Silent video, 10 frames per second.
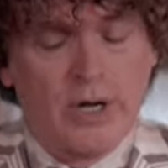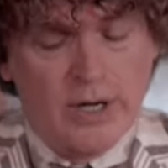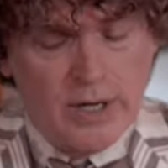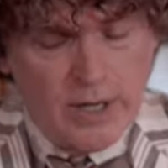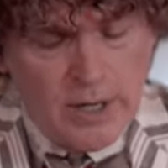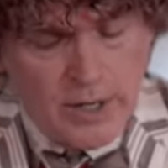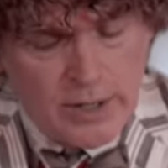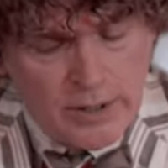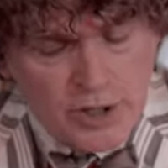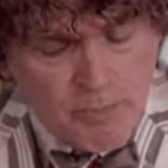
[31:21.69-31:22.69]
Mm-hmm.
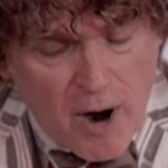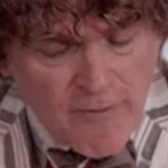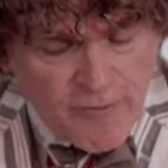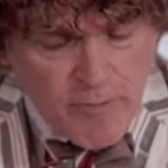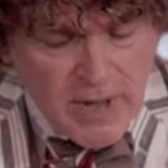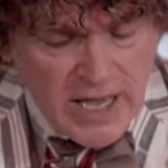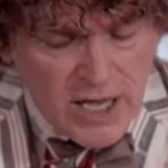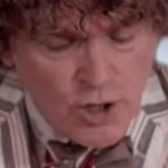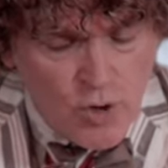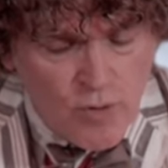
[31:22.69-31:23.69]
"Depart from
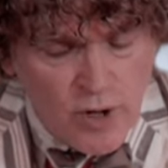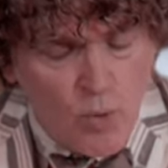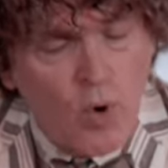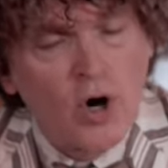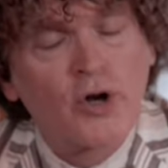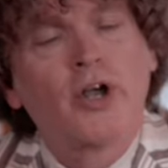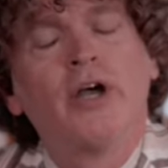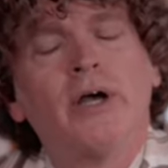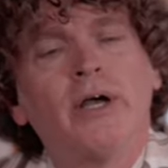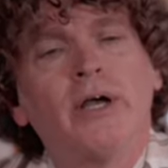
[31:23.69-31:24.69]
me, you that work
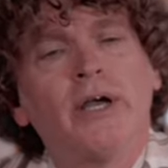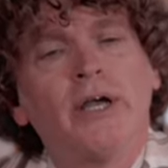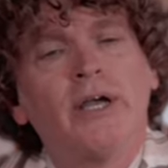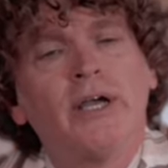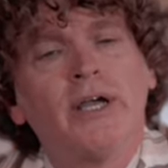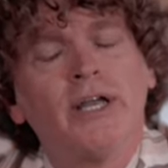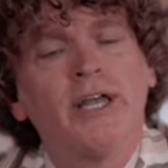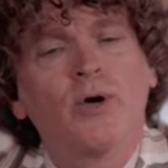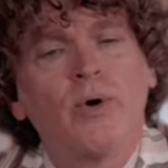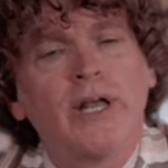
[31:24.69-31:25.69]

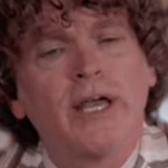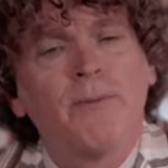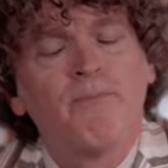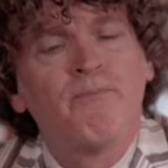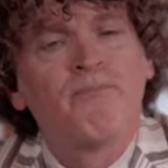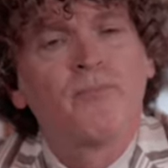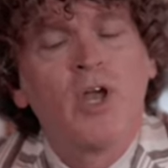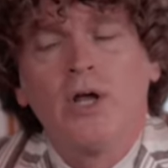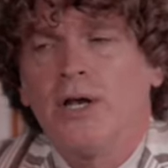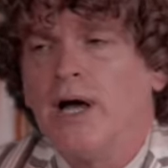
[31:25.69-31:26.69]
iniquity."
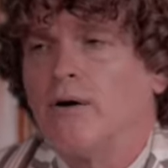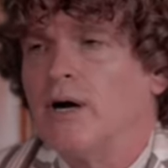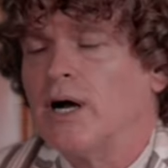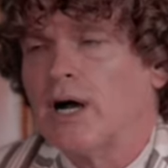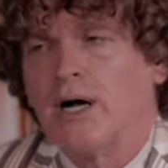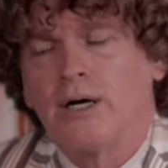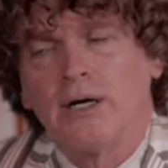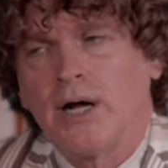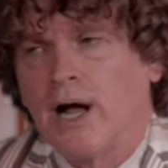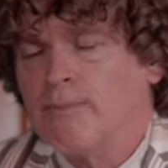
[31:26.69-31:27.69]
Now,
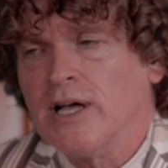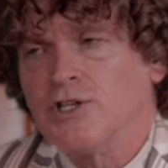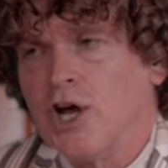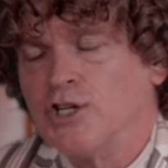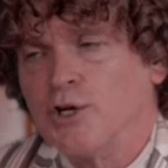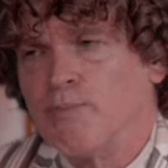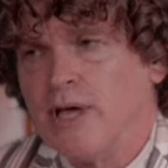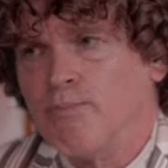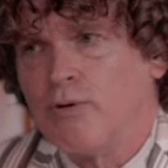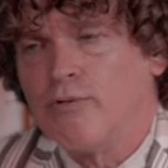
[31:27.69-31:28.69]
I'm not judging
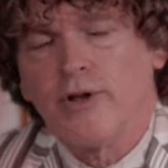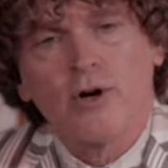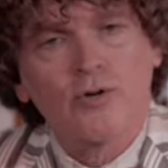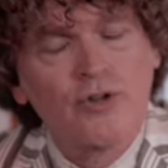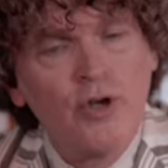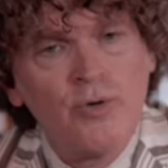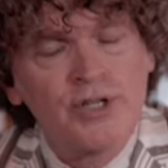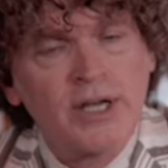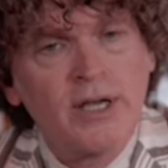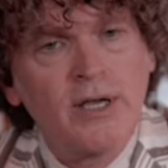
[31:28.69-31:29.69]
people that are
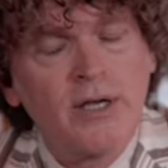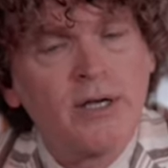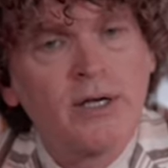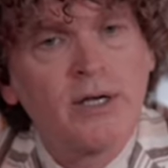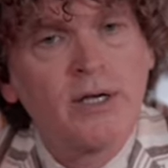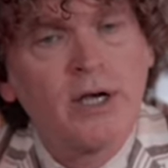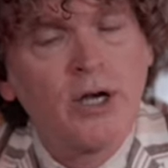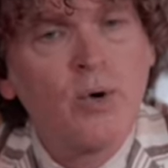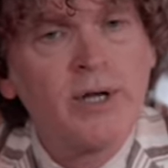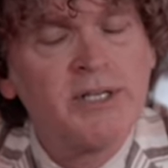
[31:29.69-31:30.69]
using
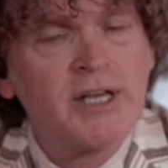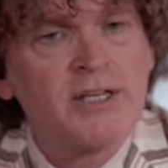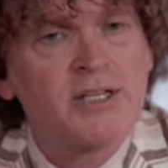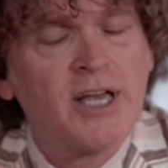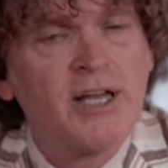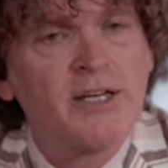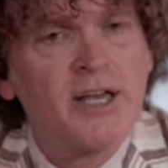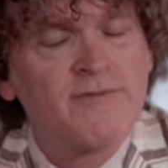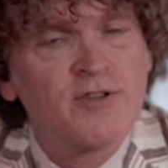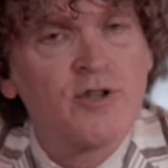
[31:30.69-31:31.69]
anointings and
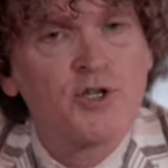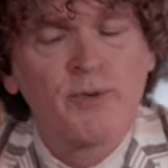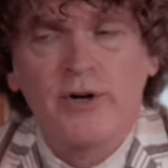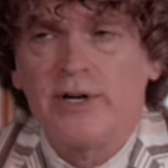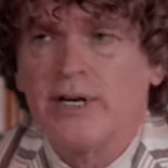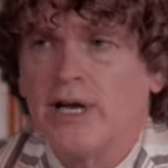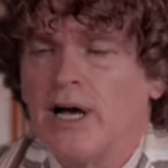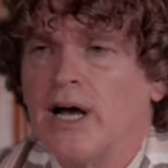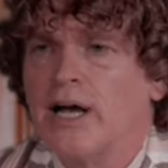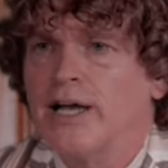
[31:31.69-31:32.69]
gifts of the Spirit.
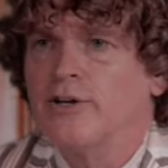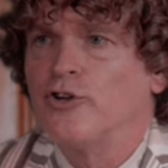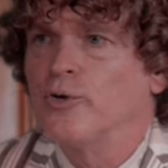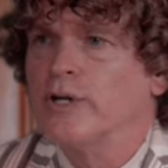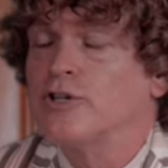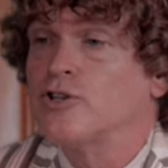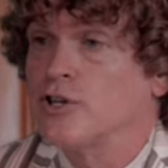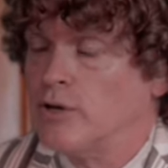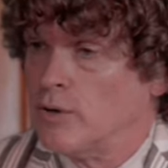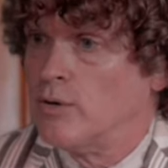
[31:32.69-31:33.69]
I do it
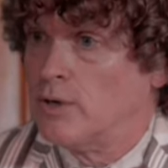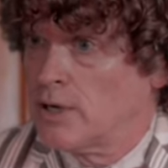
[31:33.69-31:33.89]
too.